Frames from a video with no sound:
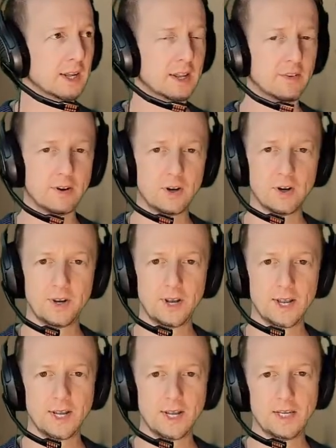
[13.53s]
Now I've got
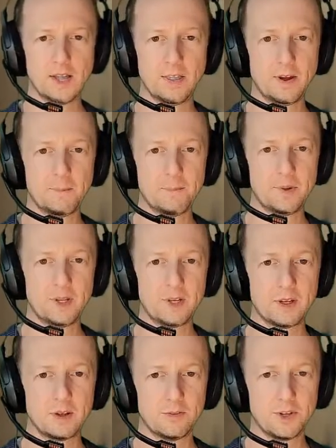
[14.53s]
another
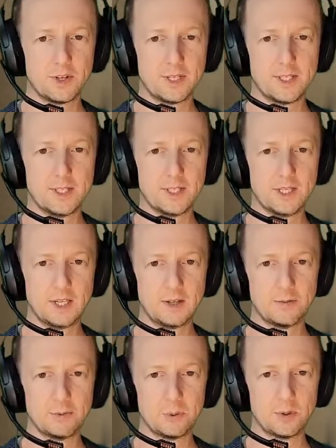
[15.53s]
bit of an
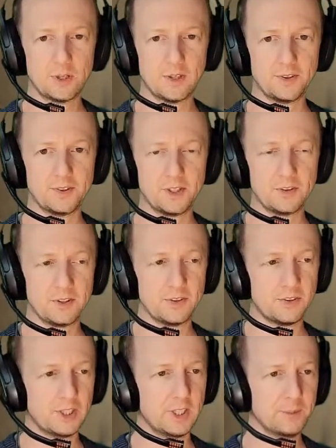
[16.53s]
idea for a
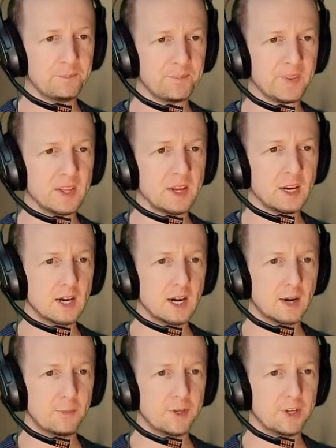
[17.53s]
series here.
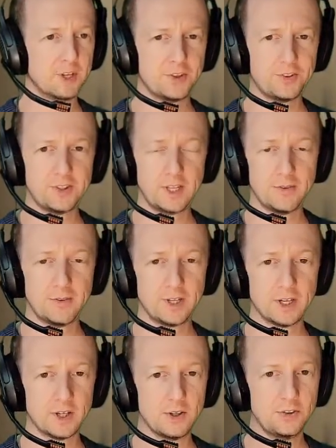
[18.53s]
We're going to just see how it
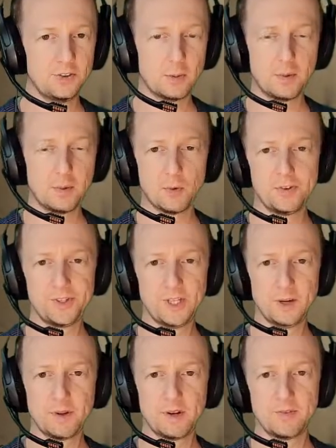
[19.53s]
goes. So I've been
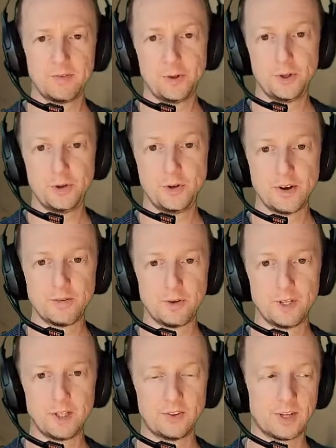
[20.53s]
watching a bit of the new
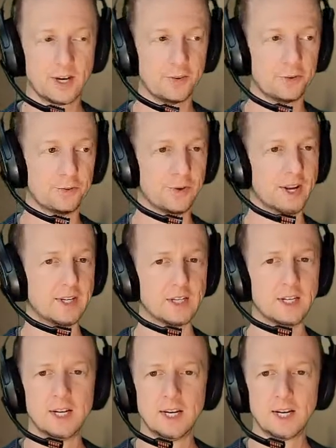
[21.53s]
Netflix
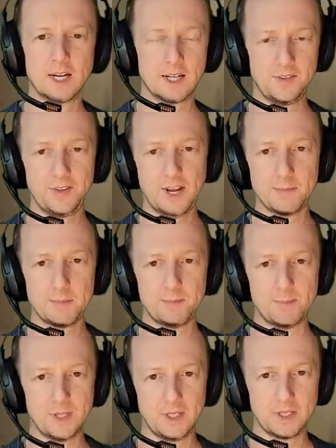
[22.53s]
Castlevania. Can't say I'm a
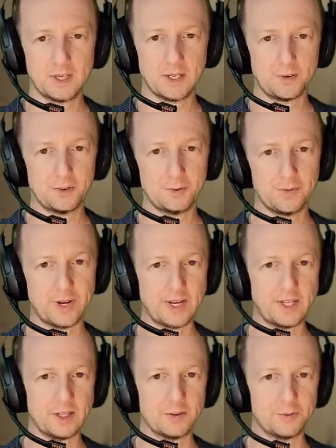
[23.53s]
big
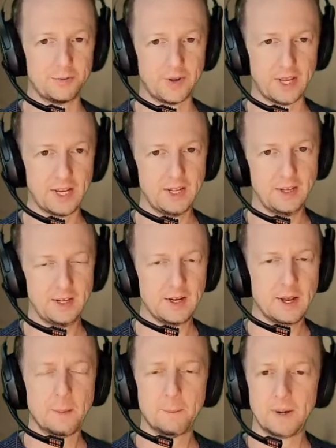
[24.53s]
Castlevania fan,
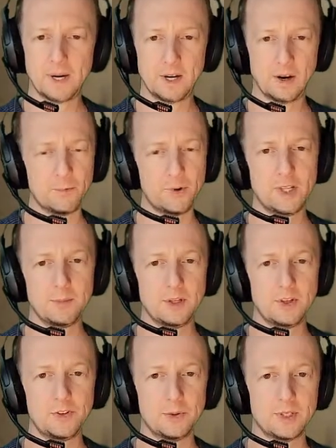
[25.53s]
but I'm really been
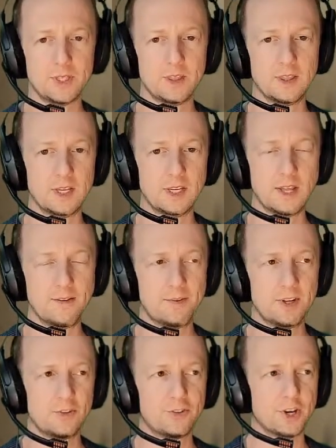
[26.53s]
enjoying the
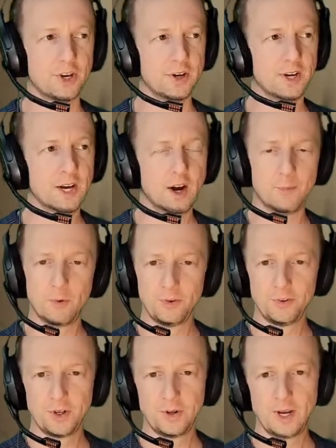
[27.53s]
Netflix show. I'm
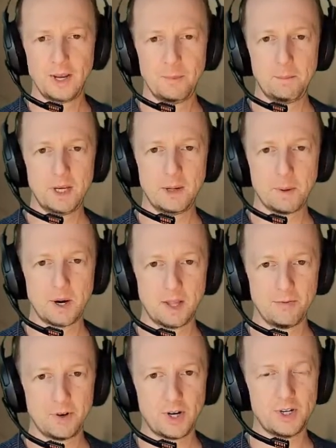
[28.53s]
also a big
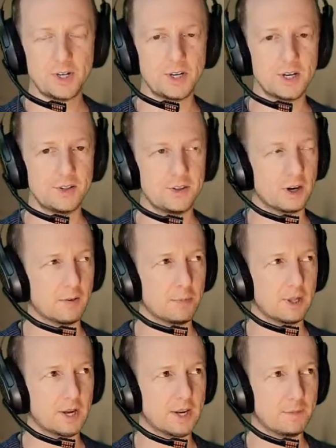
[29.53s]
Pathfinder nerd, so I
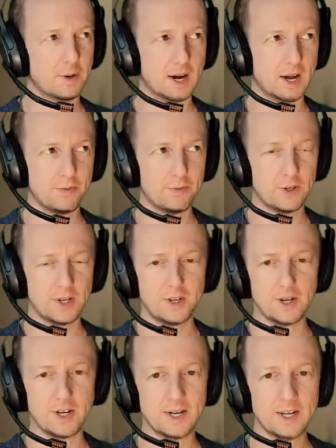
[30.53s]
played
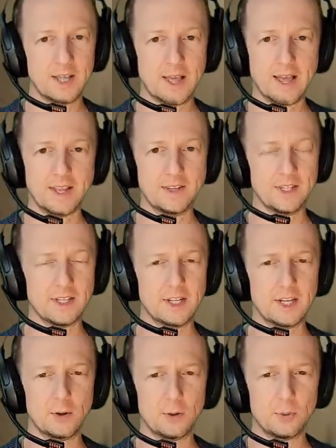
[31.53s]
Pathfinder and
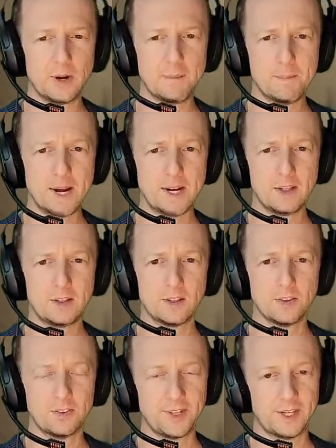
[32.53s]
D&D all the way back to
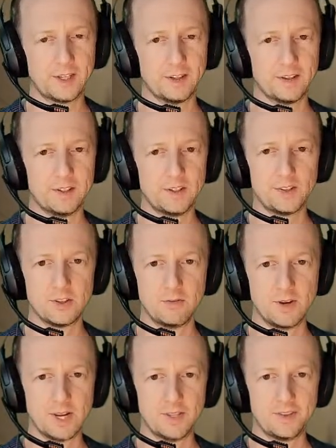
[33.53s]
2nd edition
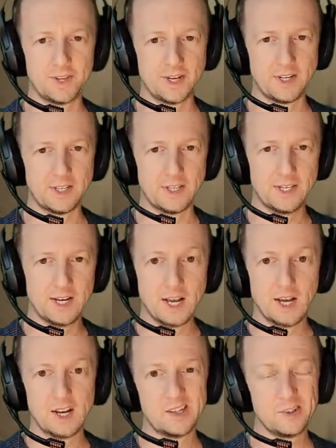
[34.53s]
Advanced Day D&D.
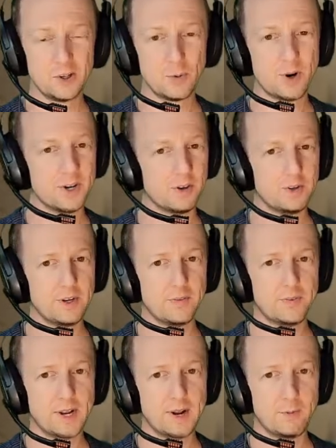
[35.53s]
Not quite old
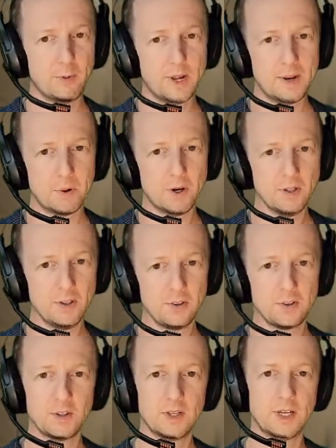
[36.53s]
enough to have the red
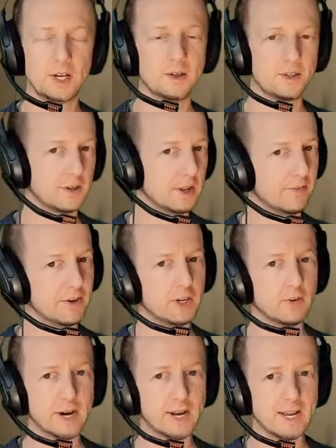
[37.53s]
box. I don't have any
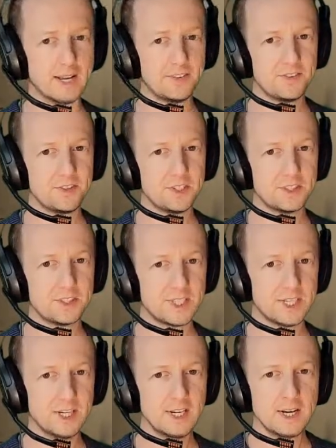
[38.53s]
grey hairs, as you can
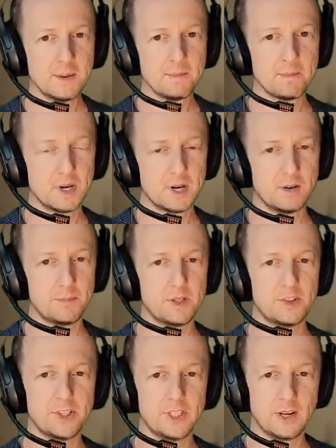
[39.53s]
see, but I've
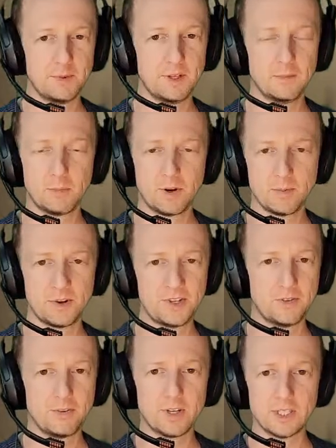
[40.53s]
been GMing pretty much
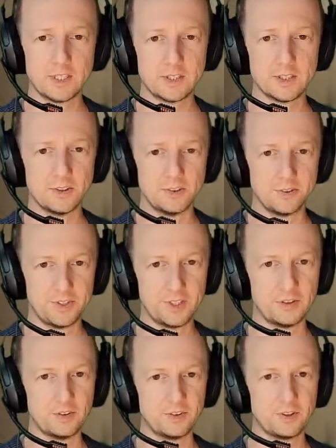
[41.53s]
every edition
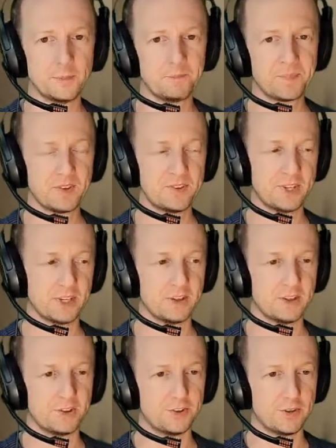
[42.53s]
since 2nd
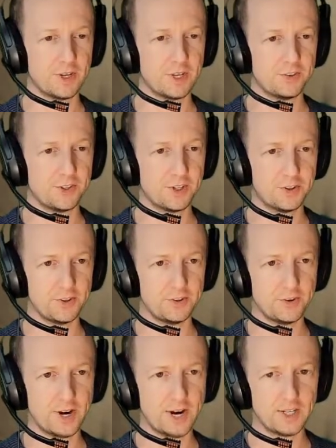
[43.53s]
edition Advanced Dungeons
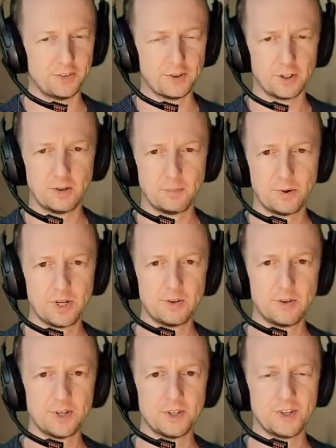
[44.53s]
and Dragons, so I got a pretty
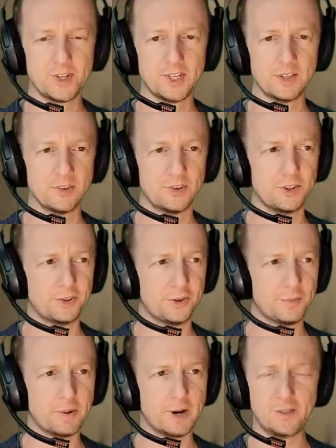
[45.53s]
good understanding of the
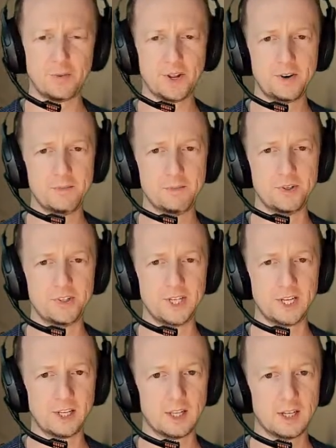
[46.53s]
system. Pathfinder in
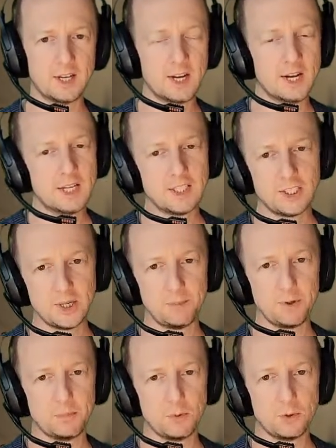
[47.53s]
particular,
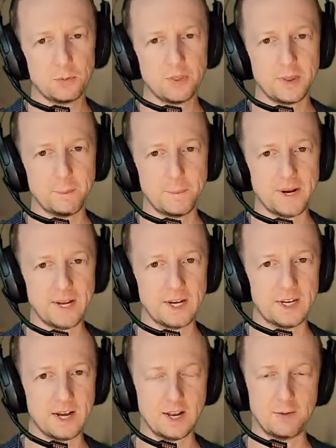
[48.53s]
jumped on board with the
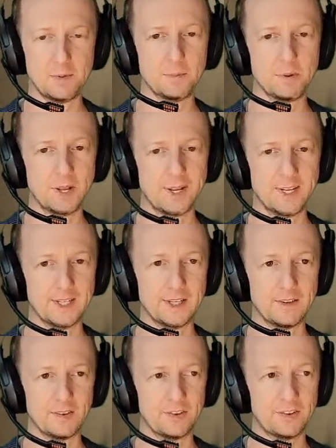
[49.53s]
beta and have been playing
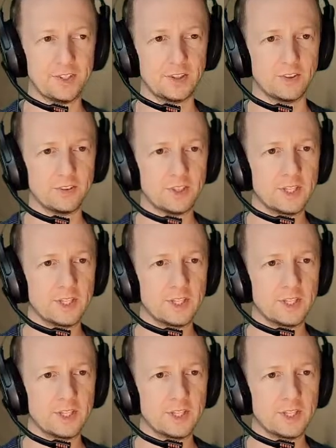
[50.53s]
it ever since.